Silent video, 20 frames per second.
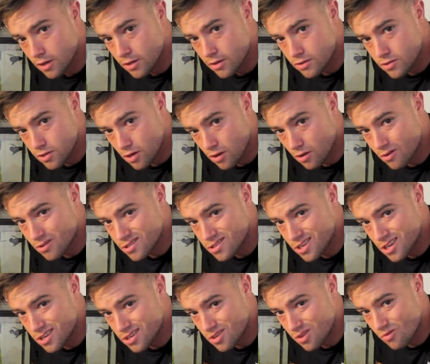So
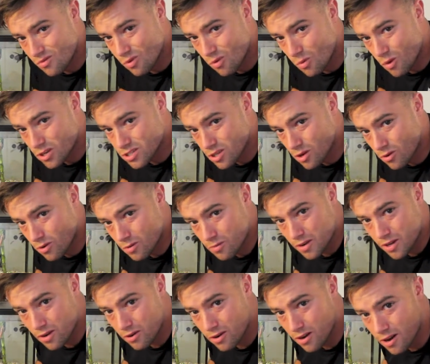stay tuned for what's going to
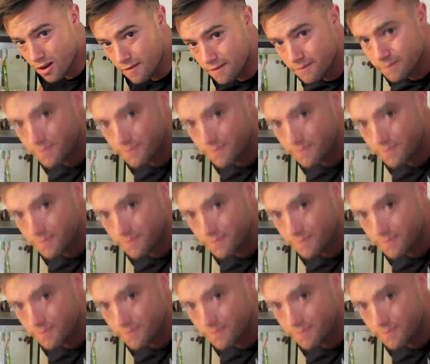be going on.